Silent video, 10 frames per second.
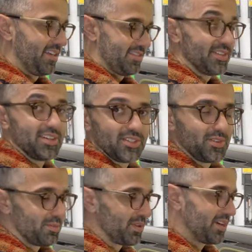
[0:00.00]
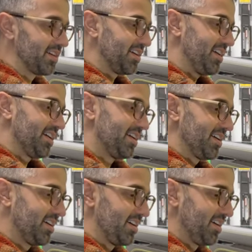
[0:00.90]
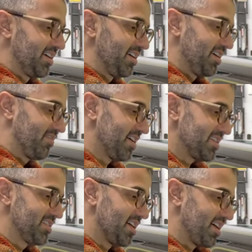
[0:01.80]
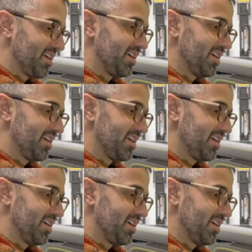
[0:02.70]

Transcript: So it does feel pretty good, I've got to say.